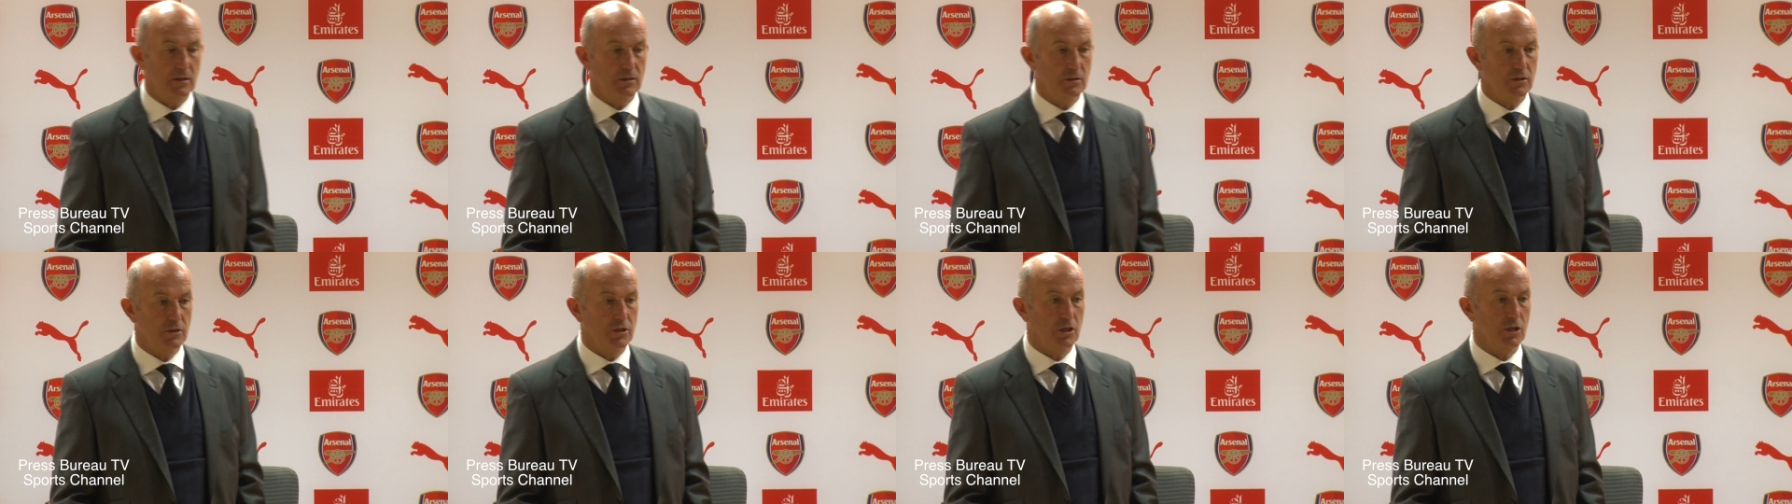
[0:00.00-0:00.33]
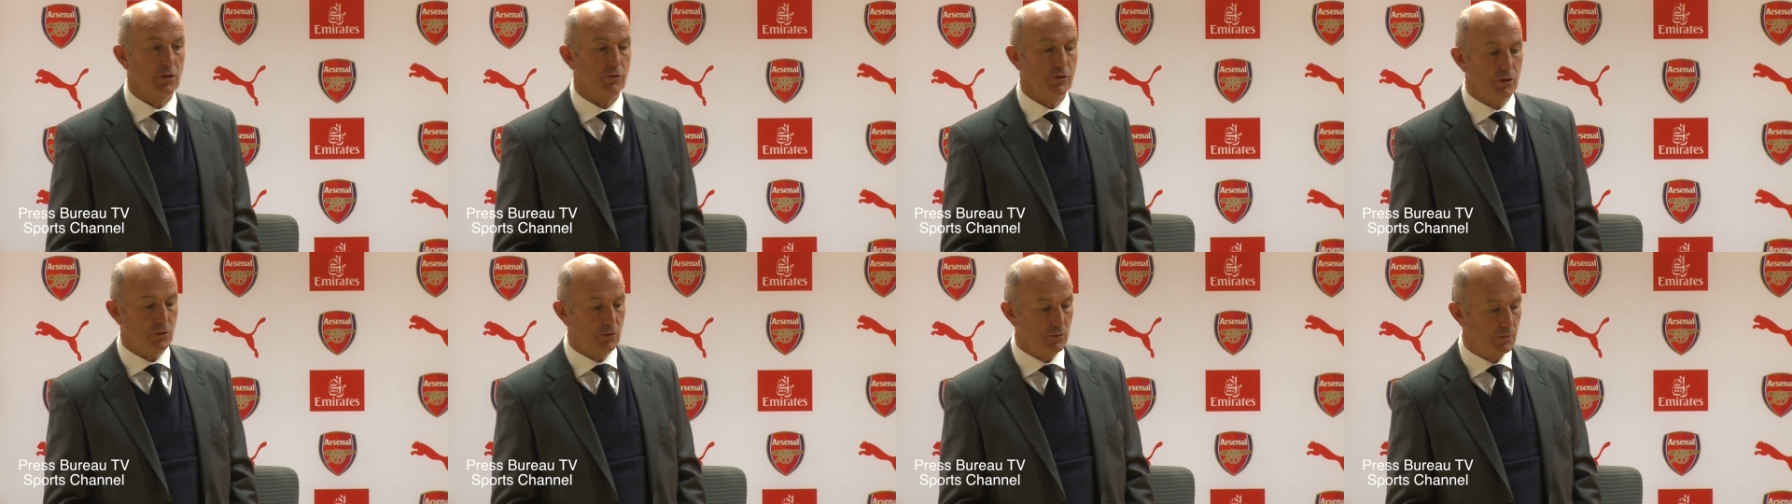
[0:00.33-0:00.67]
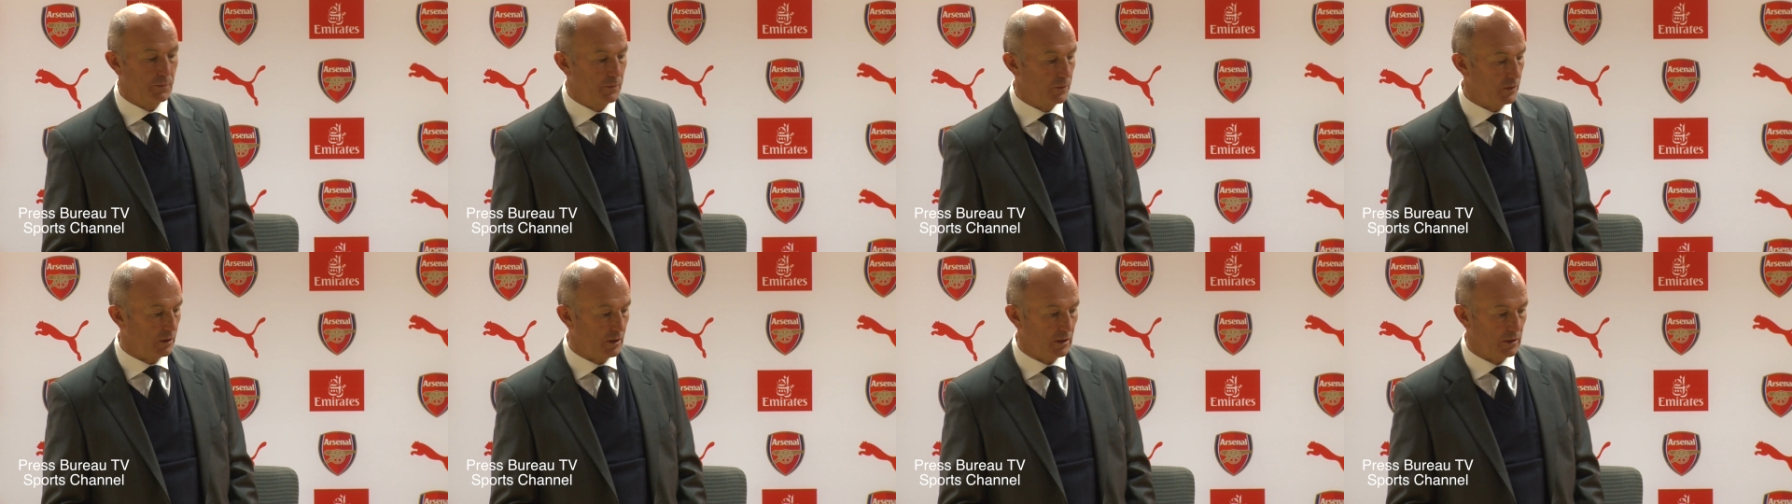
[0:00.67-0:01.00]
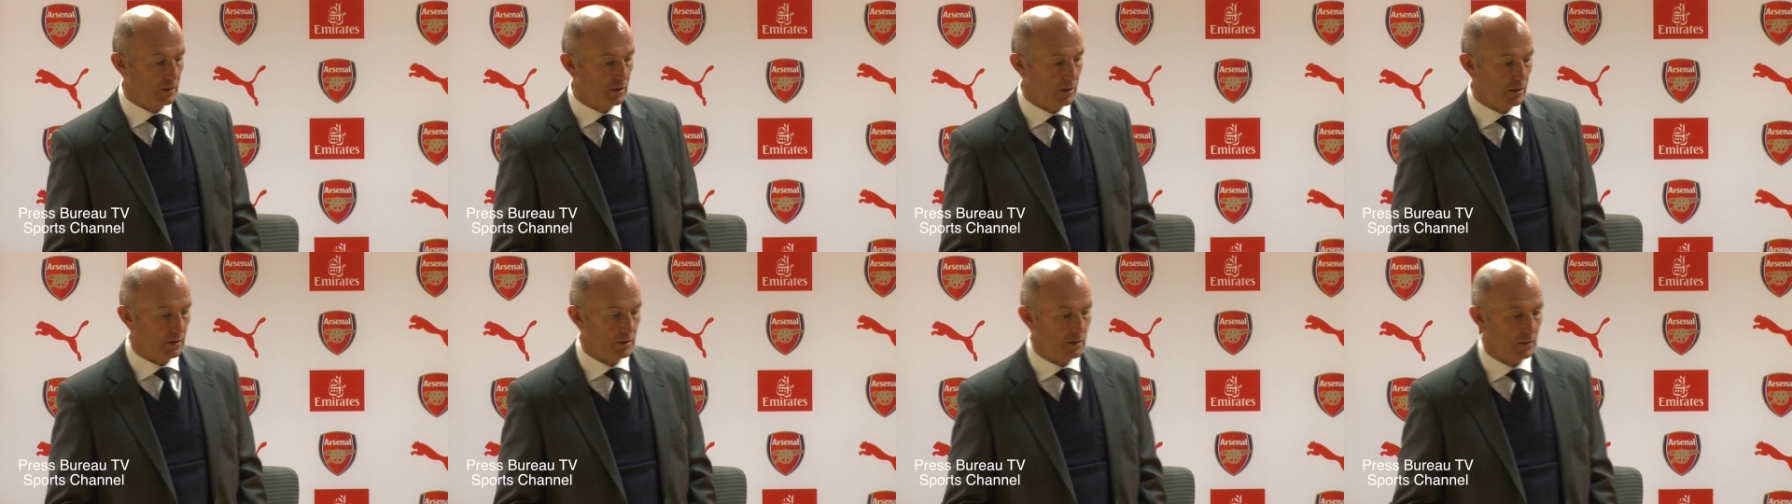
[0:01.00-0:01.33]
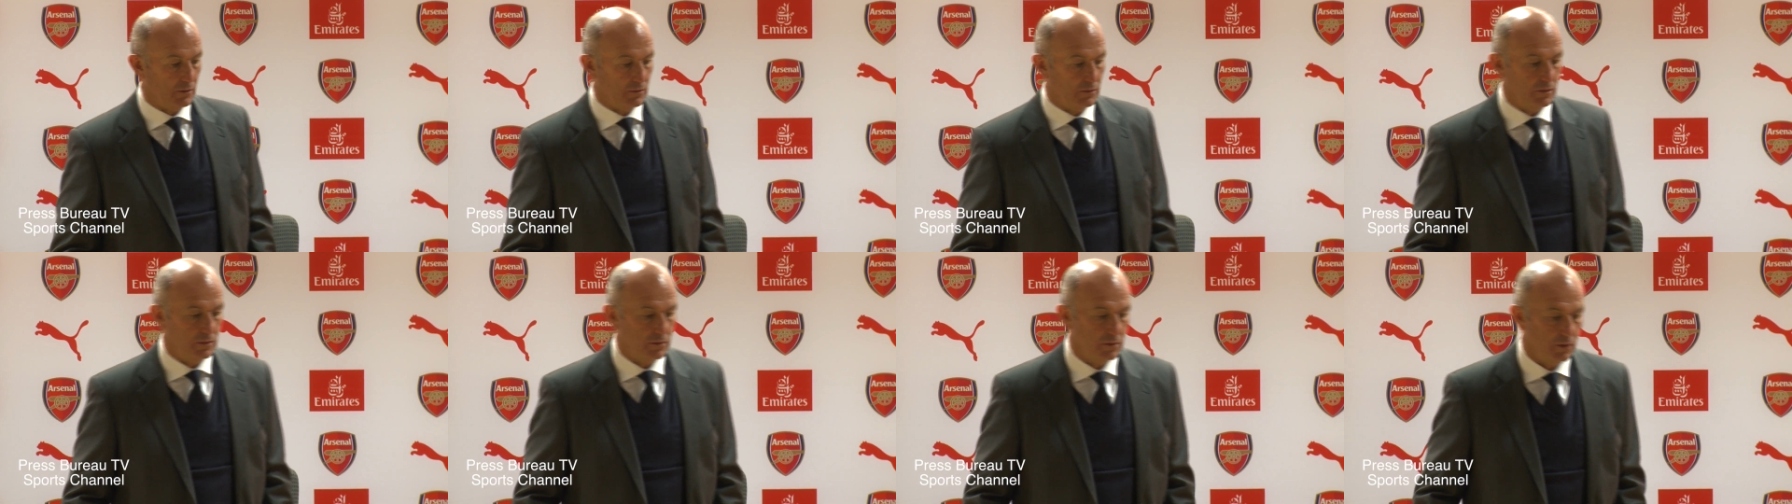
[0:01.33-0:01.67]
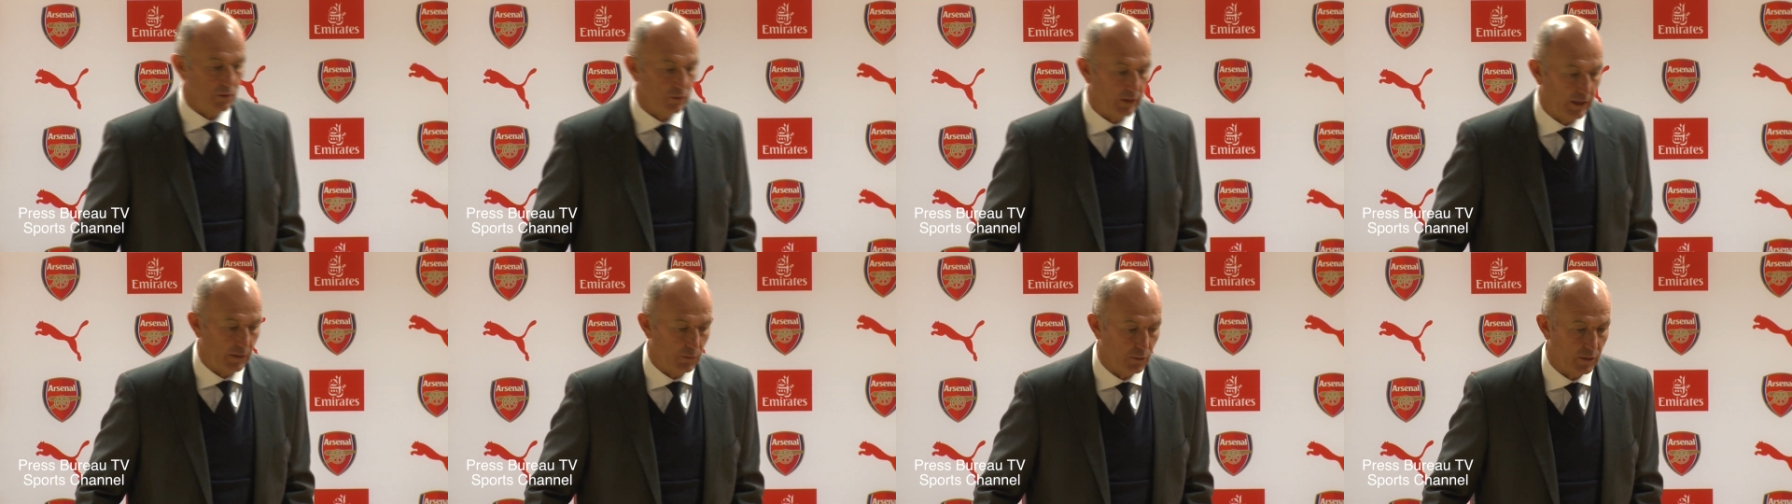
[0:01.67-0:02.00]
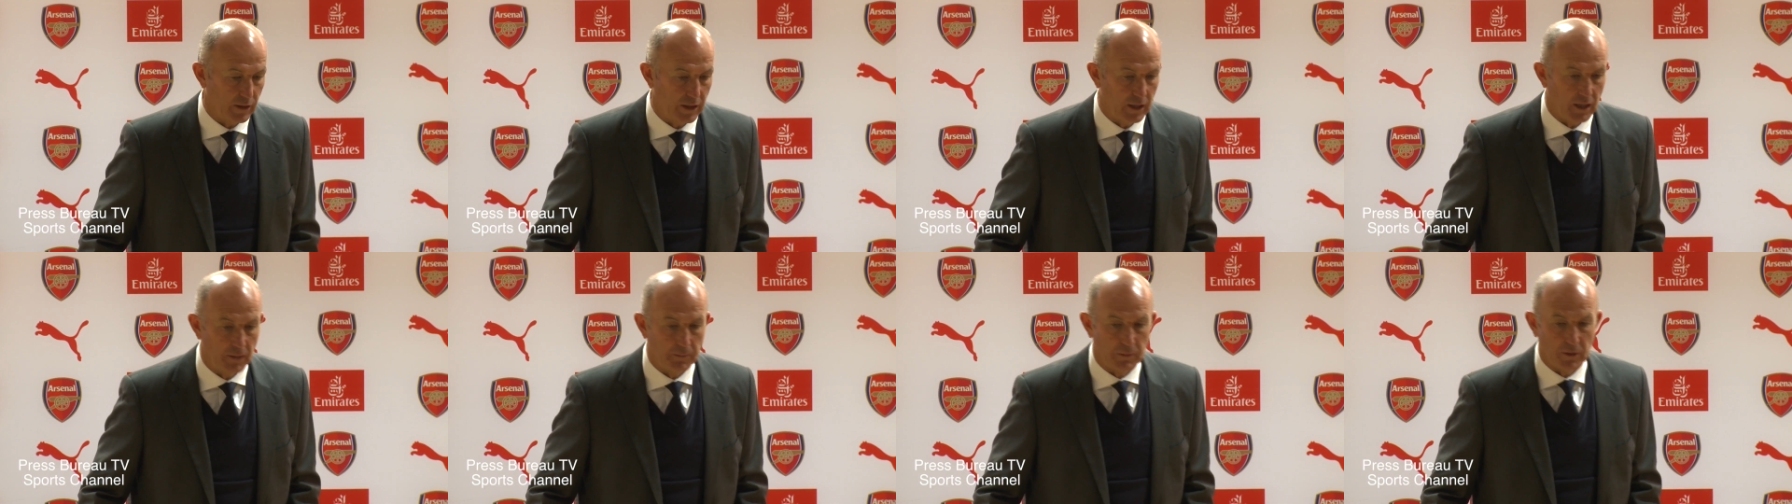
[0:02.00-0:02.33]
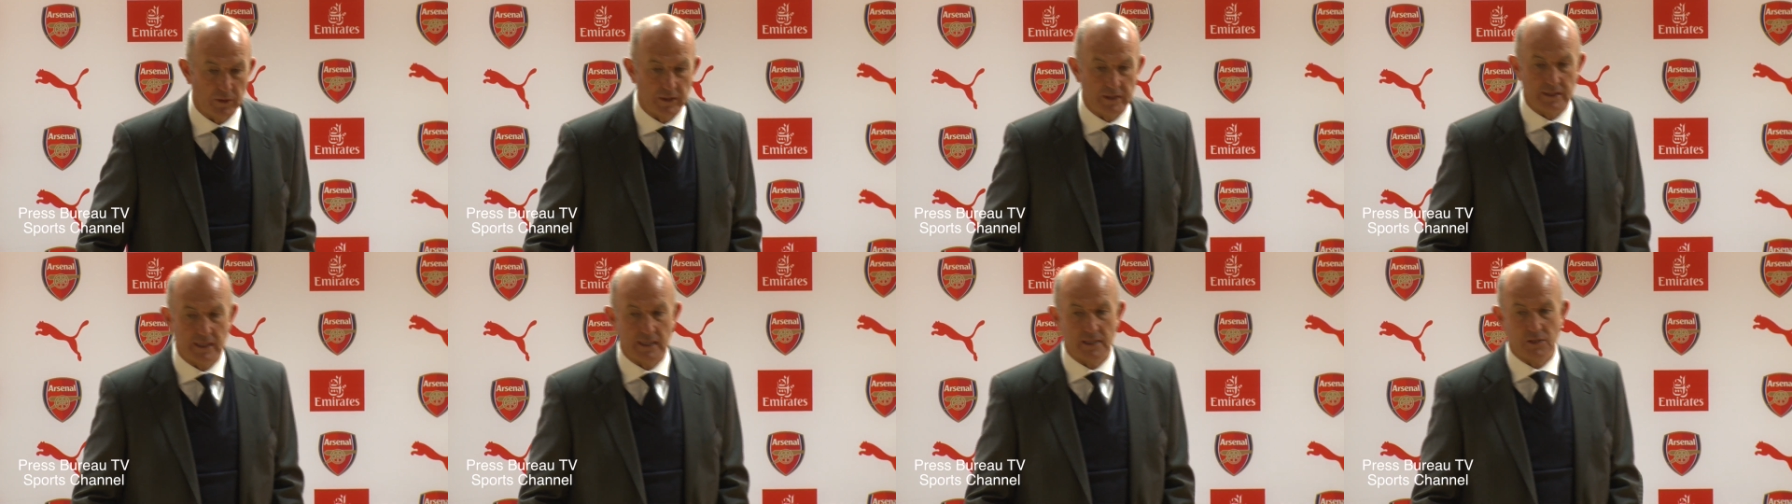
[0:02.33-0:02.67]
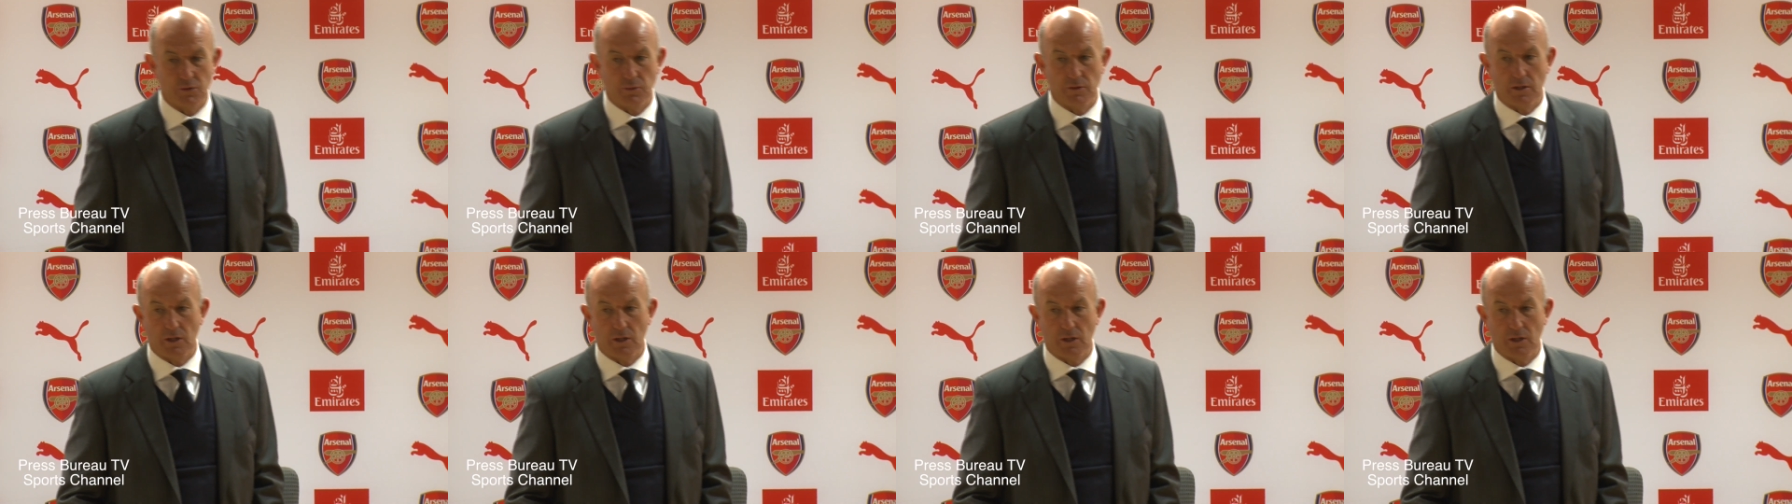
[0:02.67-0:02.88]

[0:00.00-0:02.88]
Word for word: than Giroud. I, I don't don't care what anybody says.